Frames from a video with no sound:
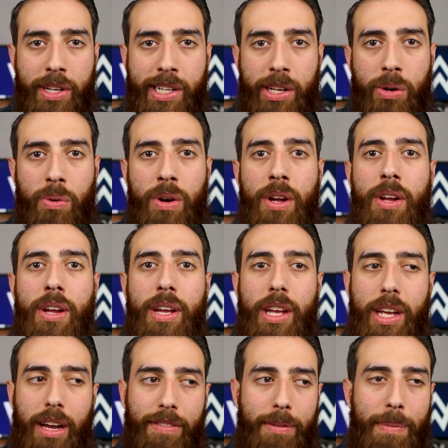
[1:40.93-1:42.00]
so
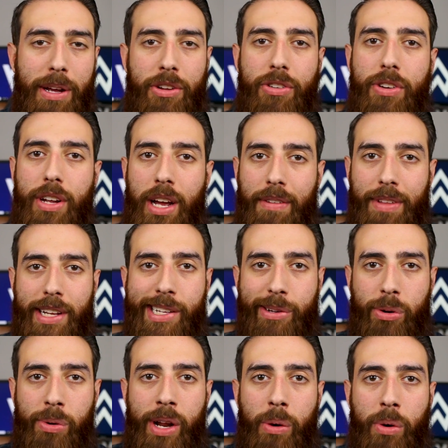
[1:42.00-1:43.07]
you have to make sure you have that
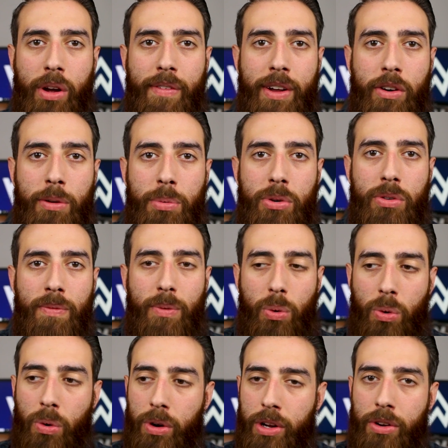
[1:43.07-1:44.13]
slower network available
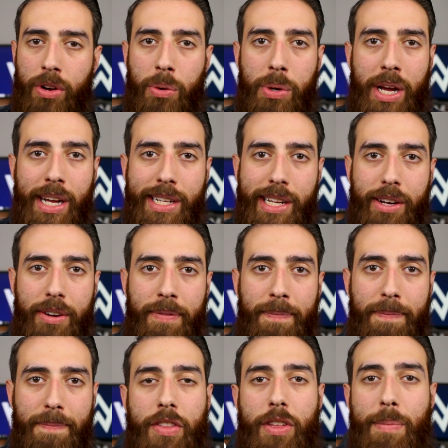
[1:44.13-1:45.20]
or you're no dice here.
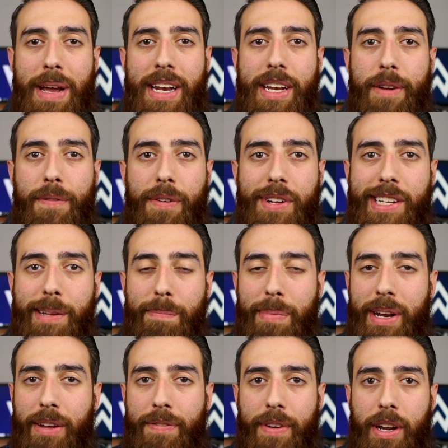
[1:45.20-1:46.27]
The main difference and
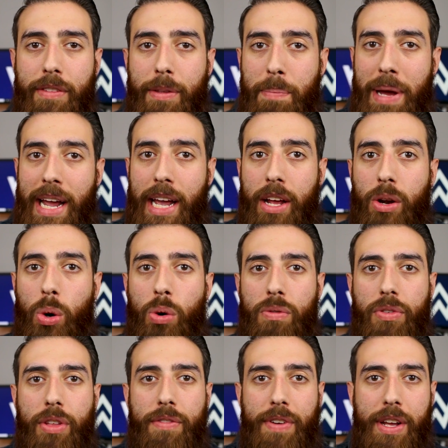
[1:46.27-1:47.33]
benefit of the pan
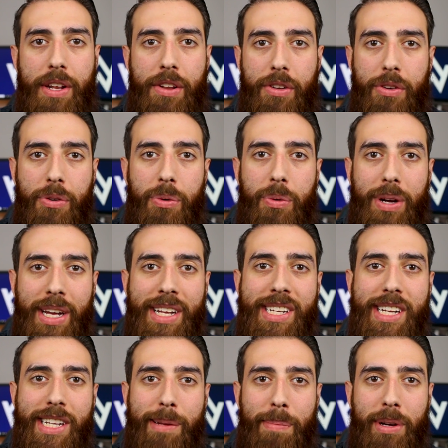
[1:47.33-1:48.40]
over the V2 is
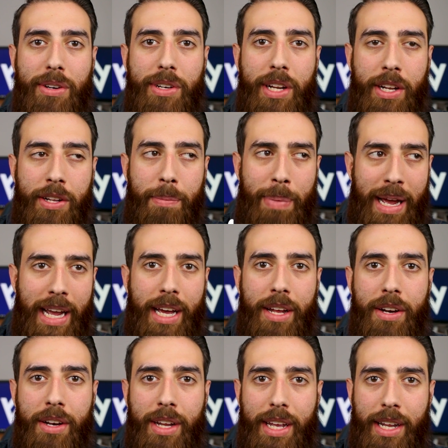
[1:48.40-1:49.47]
its ability to
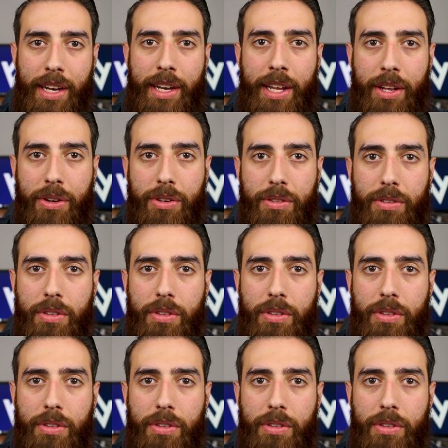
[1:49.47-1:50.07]
pan and tilt.